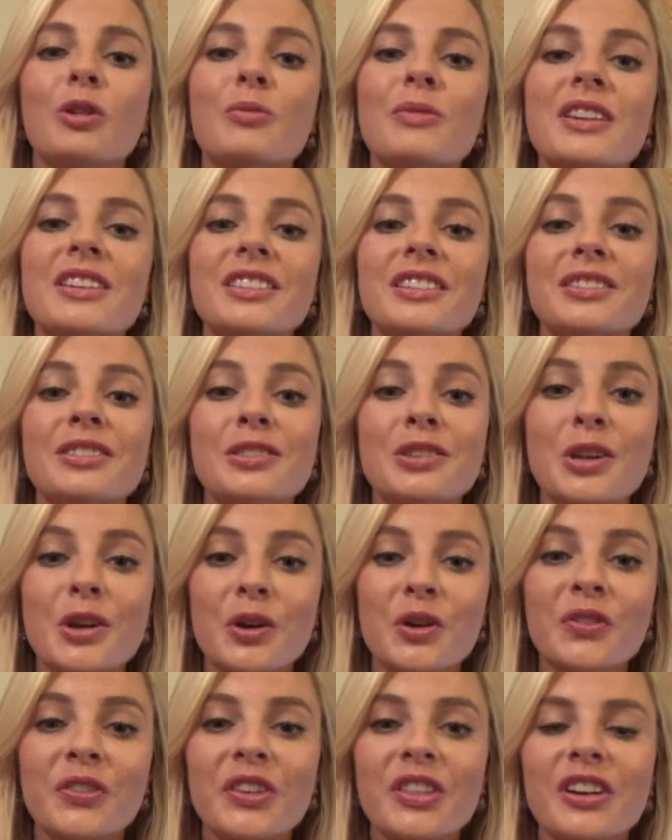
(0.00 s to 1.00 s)
Ole Miss is
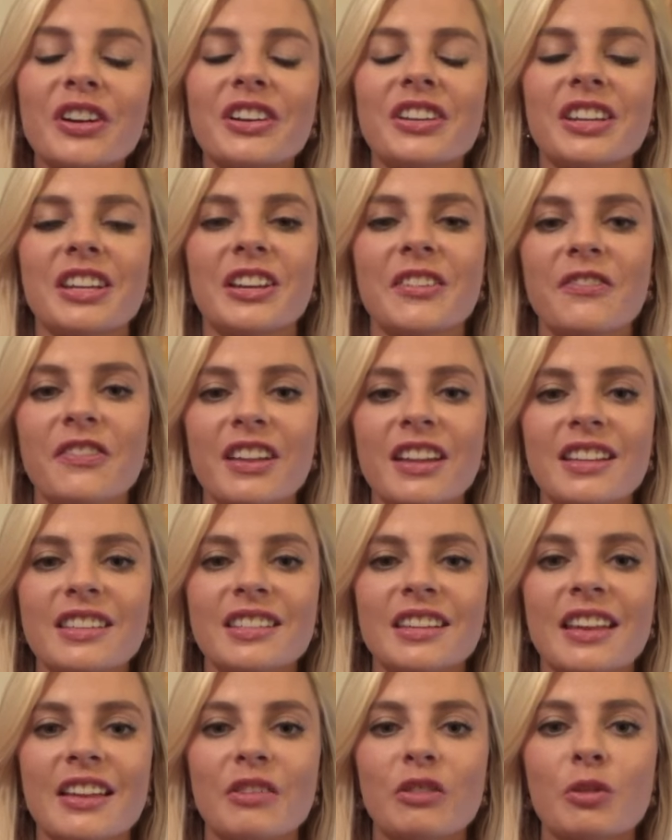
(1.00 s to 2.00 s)
known for their
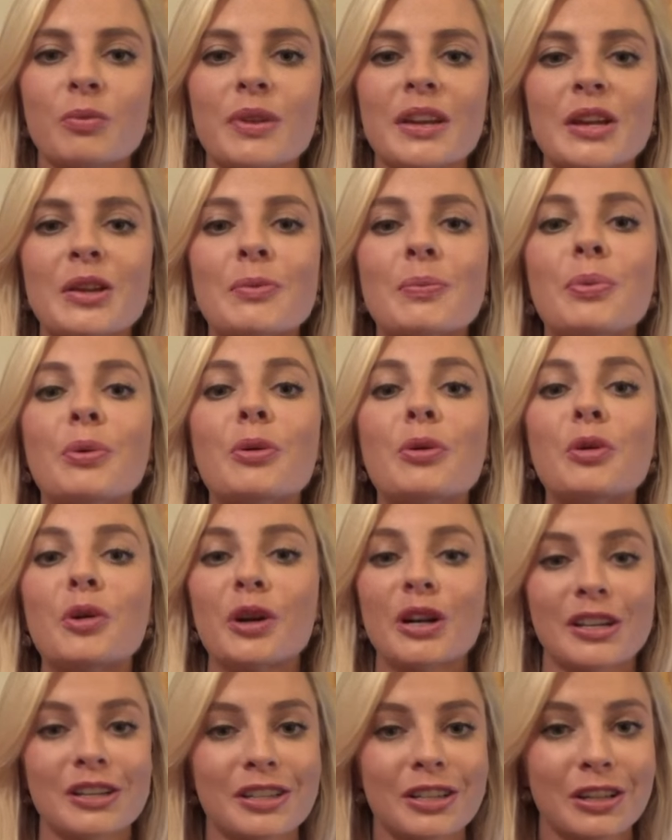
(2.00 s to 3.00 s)
defense and it will be
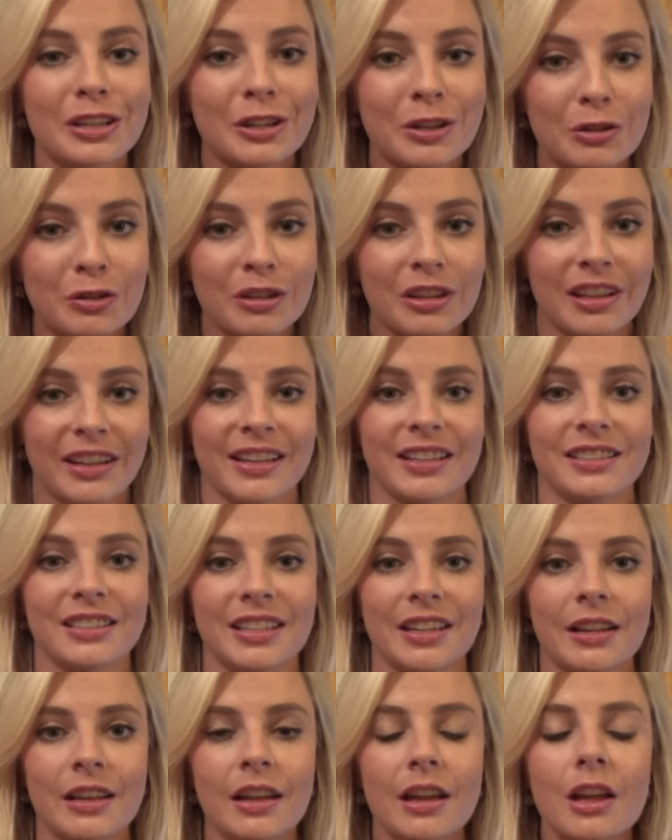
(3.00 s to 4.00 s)
important to utilize
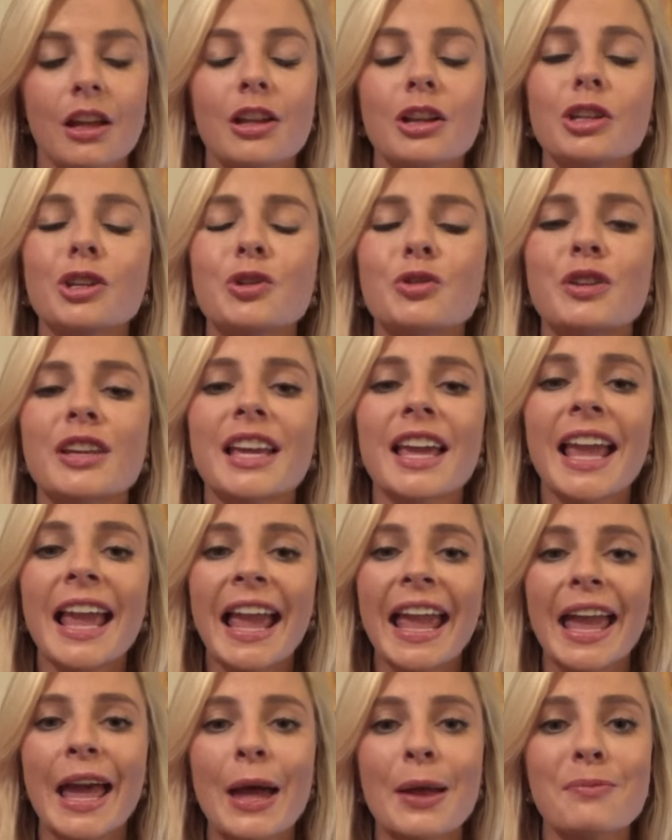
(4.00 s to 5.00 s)
it. You
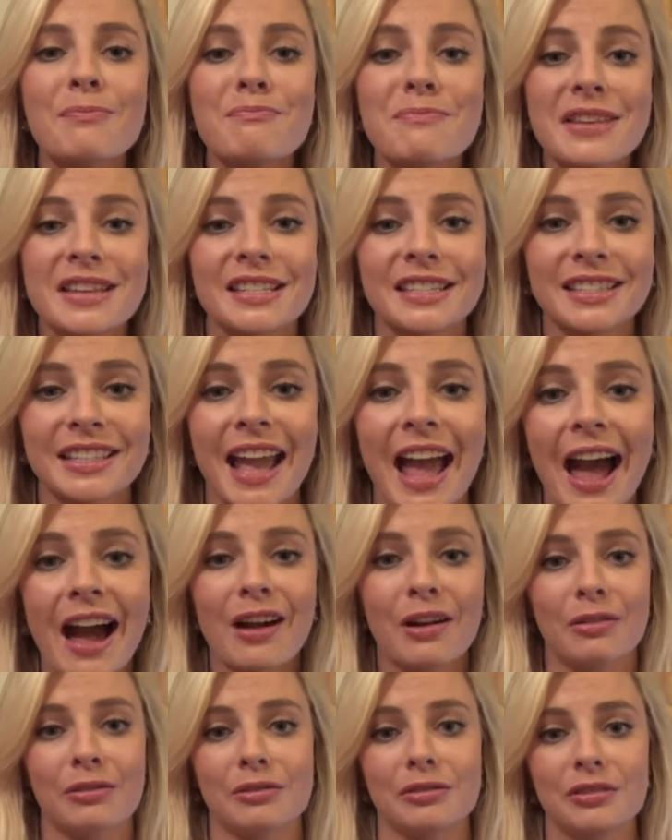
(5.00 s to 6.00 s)
can't miss
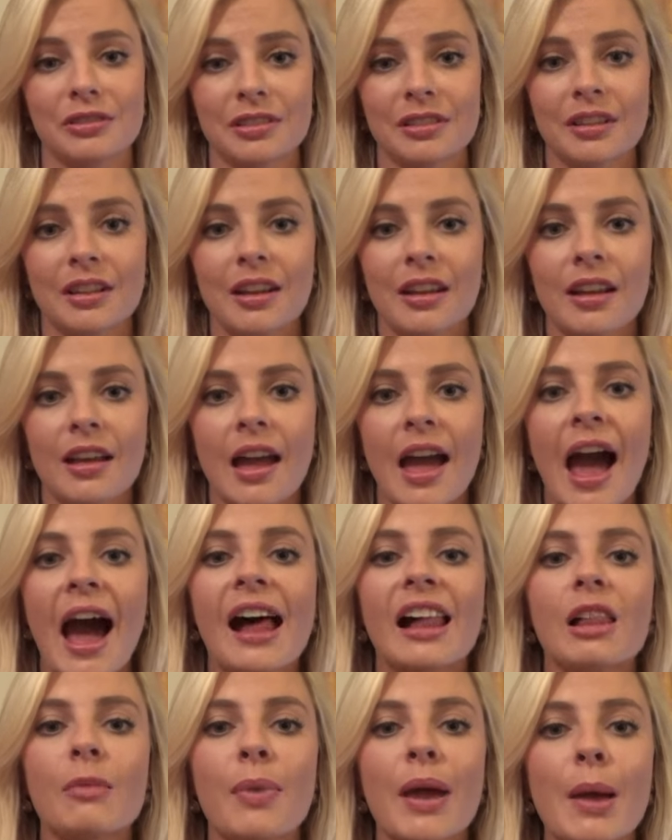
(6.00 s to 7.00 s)
tackles.
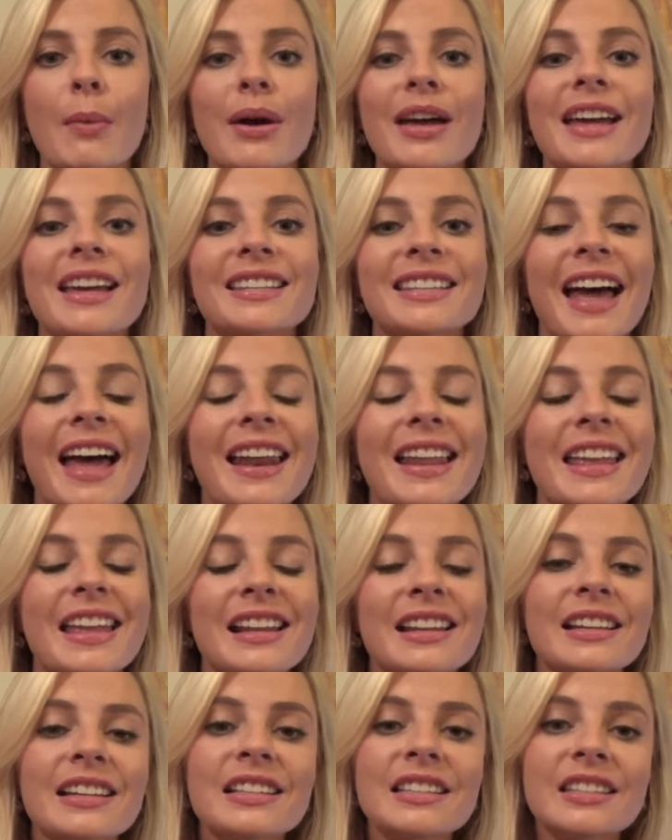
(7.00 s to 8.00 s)
Alabama has had
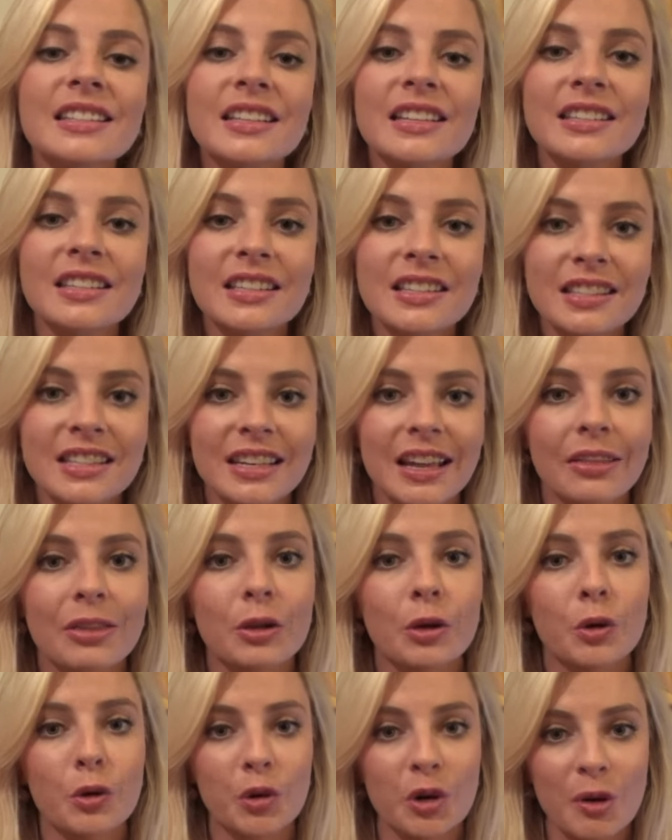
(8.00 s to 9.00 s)
inconsistency at
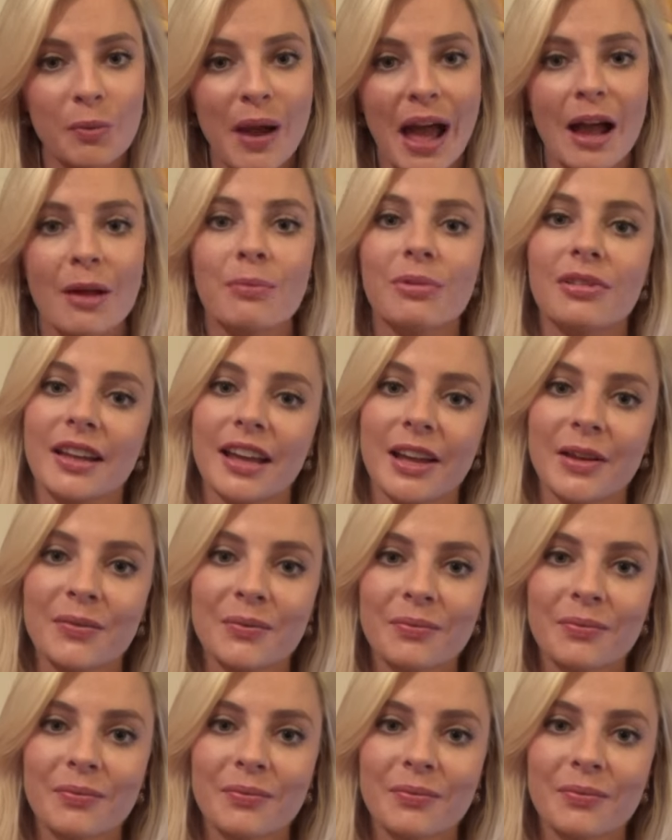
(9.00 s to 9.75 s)
the quarterback play.